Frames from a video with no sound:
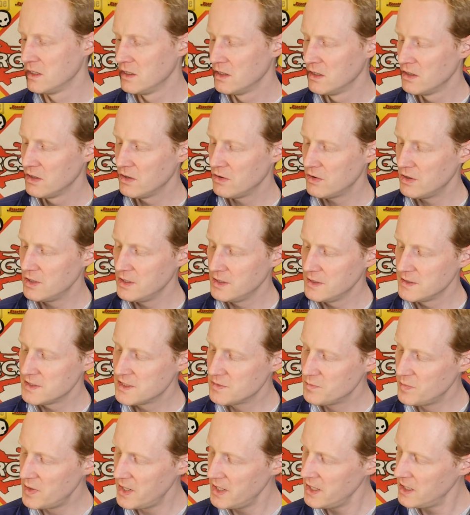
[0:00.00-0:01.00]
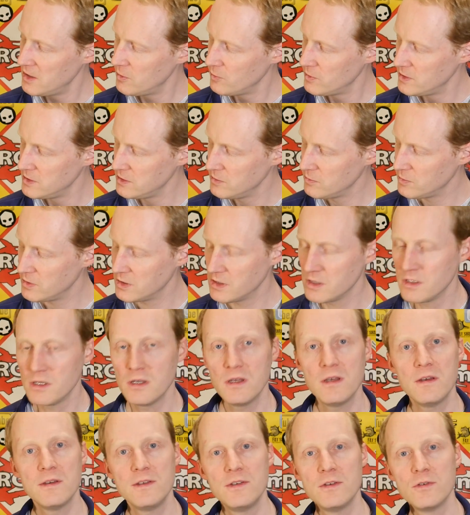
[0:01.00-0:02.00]
or an Inspire where you want
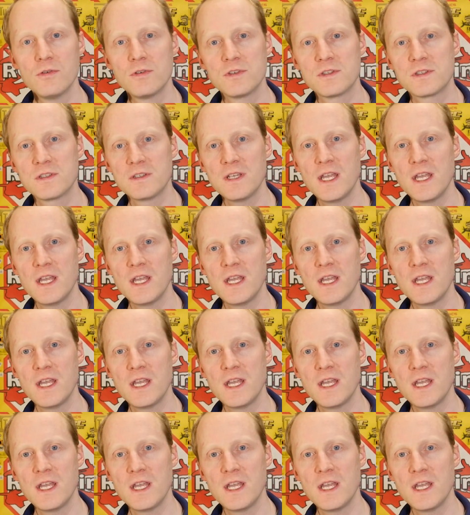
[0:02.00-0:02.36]
to use